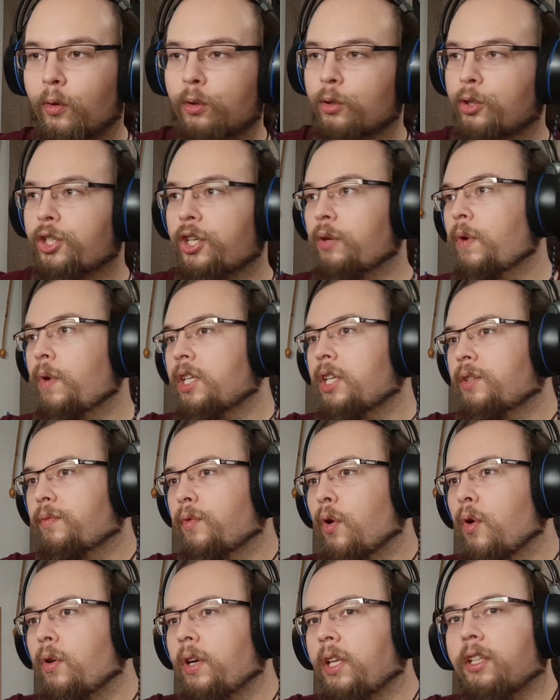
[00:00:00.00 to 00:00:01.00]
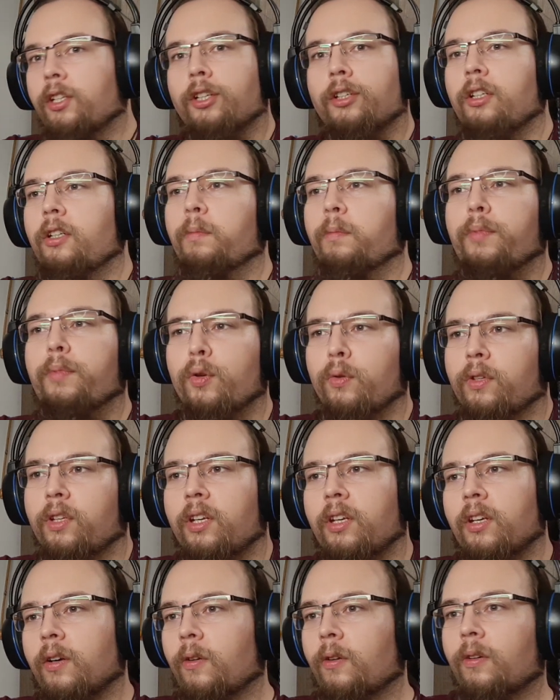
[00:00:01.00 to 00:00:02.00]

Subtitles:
Or she wished for eternal beauty,